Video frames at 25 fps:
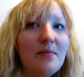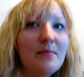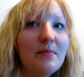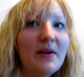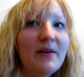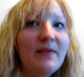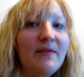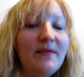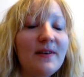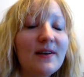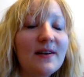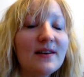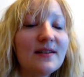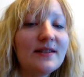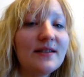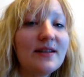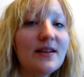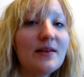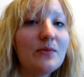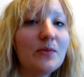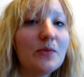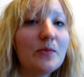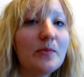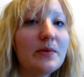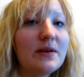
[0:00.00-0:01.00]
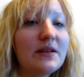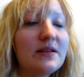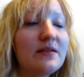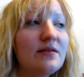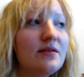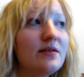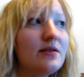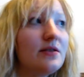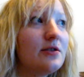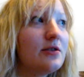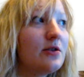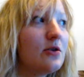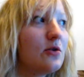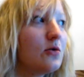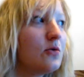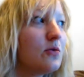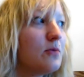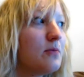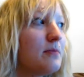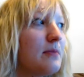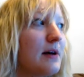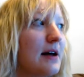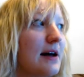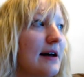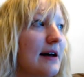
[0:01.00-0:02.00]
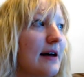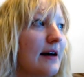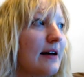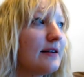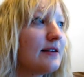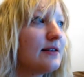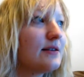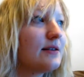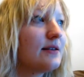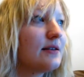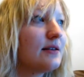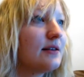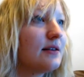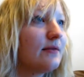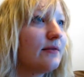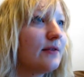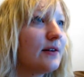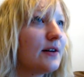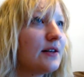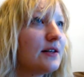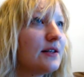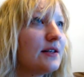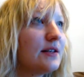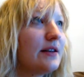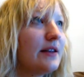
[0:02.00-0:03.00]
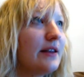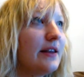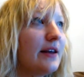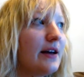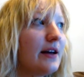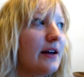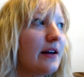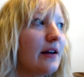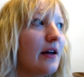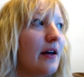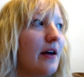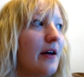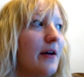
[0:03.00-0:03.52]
my fiancé would be so mad if I did that.